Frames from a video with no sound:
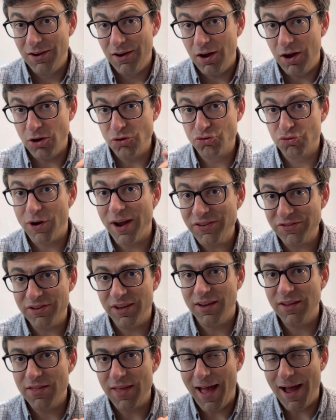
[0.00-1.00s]

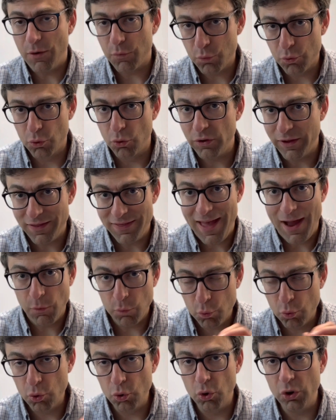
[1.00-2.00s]
addressing that ruling. That
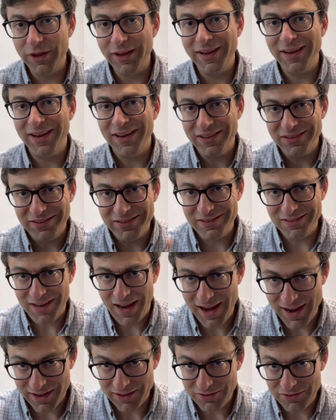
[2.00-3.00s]
ruling
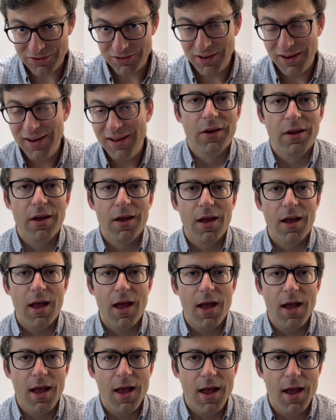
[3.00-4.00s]
stands.
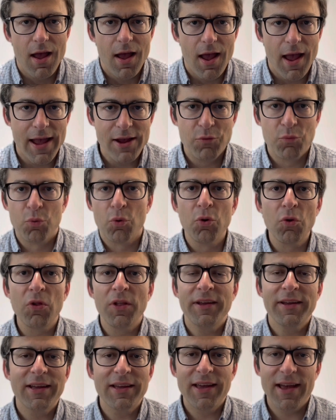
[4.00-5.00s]
A
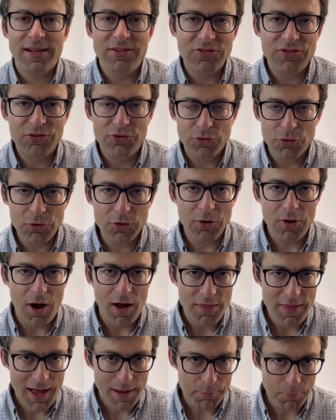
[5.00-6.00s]
ruling against Google
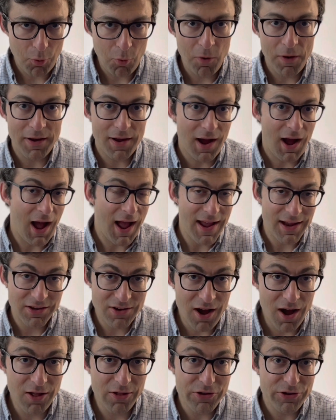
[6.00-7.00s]
on that point, I
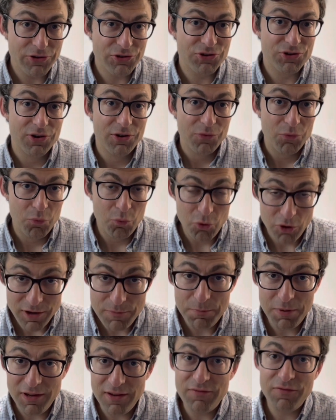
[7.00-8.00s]
acknowledge, would
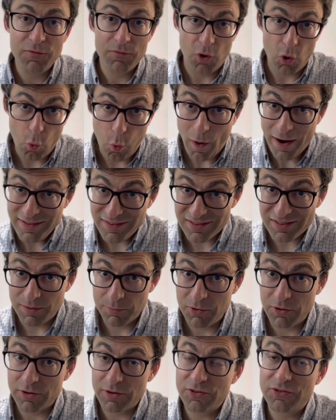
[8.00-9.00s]
be quite
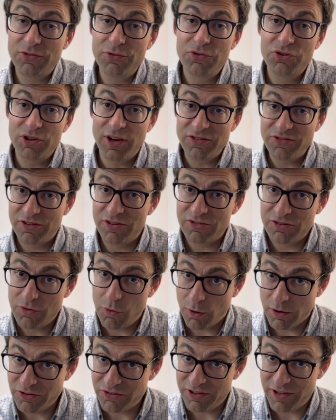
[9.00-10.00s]
similar to Justice
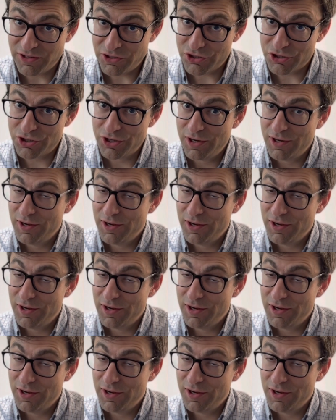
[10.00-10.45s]
Gorsuch